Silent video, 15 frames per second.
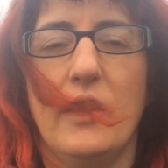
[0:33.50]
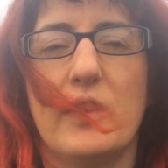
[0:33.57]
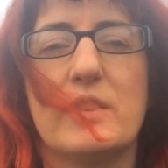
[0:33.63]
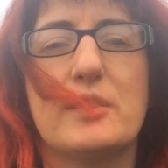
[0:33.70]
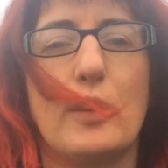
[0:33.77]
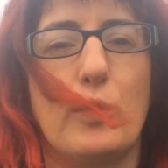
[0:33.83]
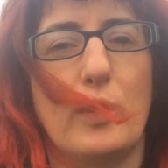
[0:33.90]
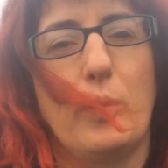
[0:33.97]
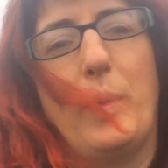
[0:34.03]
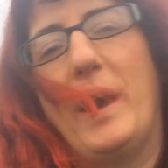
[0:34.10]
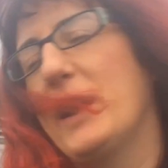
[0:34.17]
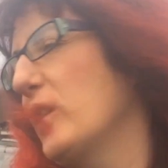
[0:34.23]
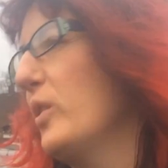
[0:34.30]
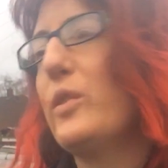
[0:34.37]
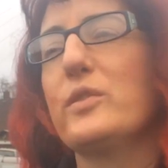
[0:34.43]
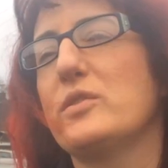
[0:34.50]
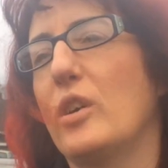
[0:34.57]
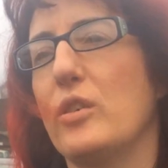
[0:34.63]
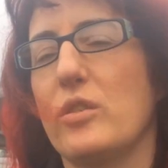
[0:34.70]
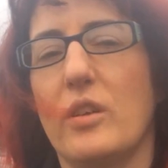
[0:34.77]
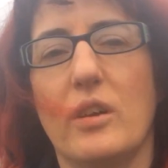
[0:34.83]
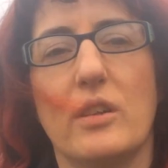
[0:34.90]
the solar panels,
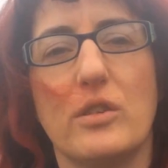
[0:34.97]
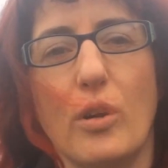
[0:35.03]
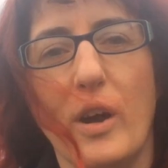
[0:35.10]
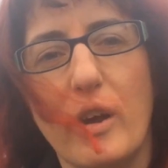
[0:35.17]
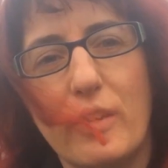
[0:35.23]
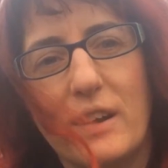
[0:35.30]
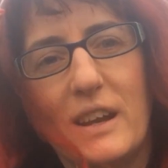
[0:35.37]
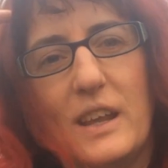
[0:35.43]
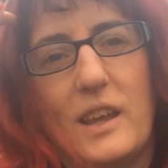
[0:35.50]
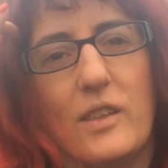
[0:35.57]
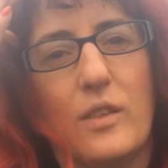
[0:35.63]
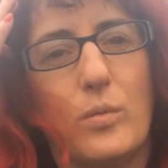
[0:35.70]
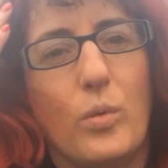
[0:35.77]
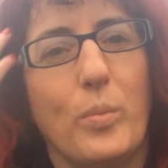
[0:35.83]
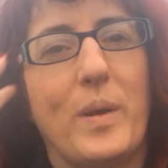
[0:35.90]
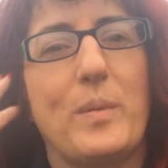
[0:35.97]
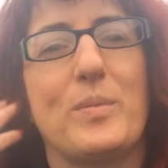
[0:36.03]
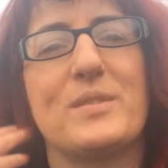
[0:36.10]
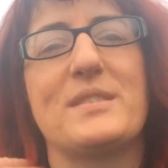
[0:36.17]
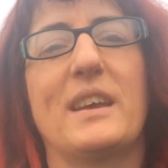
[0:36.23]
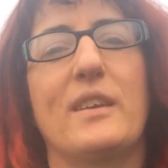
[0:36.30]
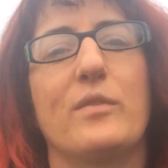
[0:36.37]
so that not only will
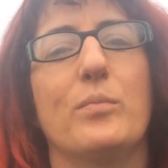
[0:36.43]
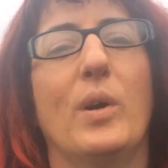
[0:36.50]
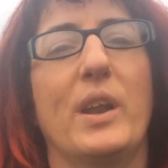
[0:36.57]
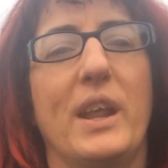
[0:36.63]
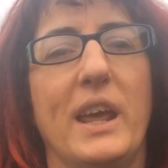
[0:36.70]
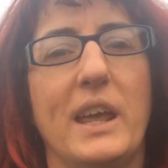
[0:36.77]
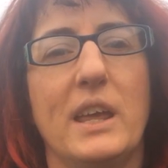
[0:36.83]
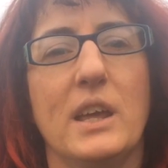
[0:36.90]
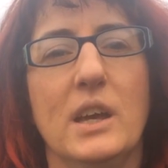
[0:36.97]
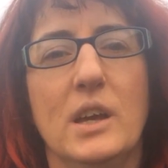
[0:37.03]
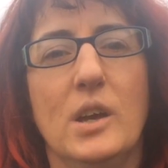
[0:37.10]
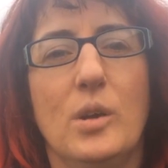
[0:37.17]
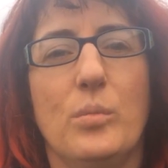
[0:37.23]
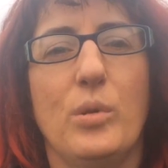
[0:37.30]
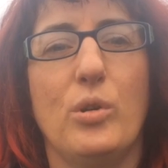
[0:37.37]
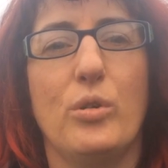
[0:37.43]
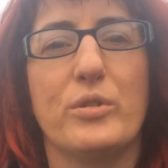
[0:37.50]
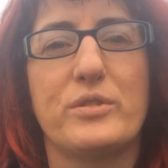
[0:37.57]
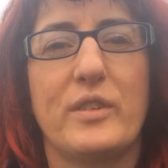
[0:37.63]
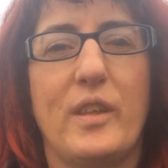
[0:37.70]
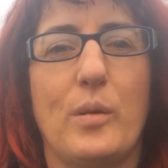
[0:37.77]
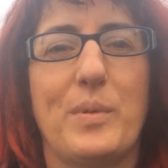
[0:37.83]
people save money, but
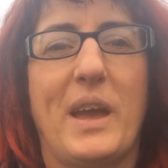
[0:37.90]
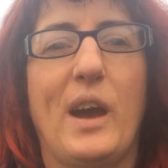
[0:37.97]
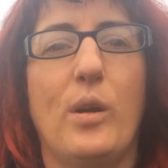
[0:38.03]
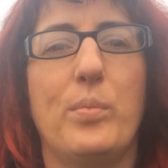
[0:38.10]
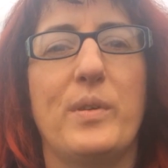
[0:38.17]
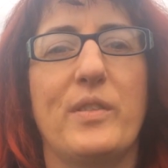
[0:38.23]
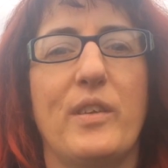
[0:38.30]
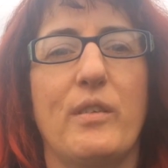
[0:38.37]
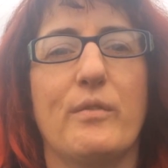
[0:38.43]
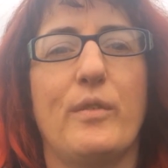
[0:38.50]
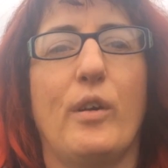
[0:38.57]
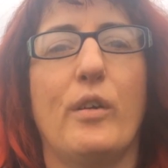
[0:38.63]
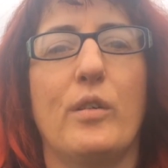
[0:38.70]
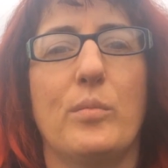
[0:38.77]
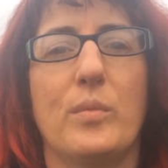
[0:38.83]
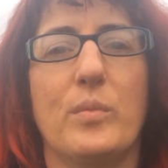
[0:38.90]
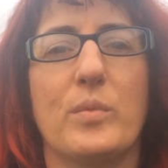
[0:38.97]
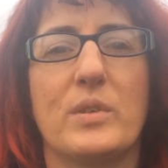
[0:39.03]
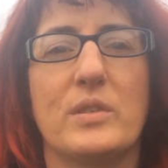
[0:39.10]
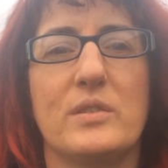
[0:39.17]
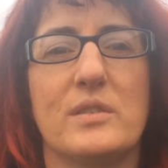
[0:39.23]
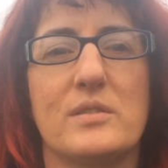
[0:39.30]
also they'll be helping the environment
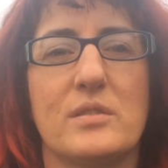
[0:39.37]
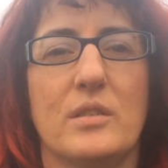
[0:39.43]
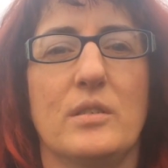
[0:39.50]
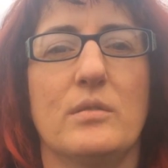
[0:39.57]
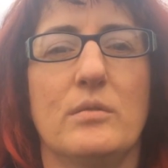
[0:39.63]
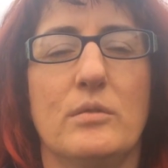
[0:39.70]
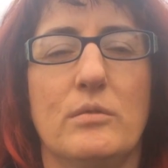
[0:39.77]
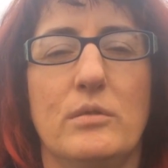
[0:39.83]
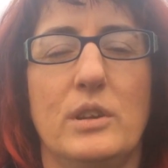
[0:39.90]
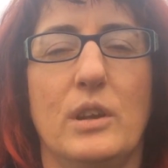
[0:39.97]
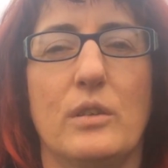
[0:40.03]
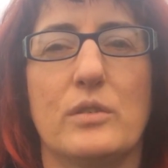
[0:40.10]
because it's a, you